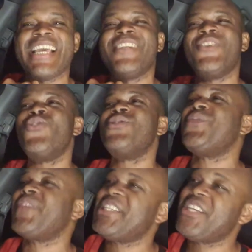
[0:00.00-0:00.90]
and the
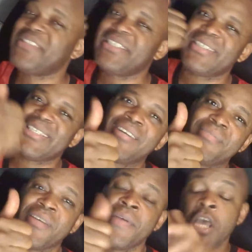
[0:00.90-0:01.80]
notification, give us a
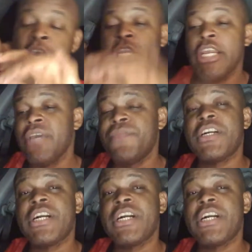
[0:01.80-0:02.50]
thumbs up, leave a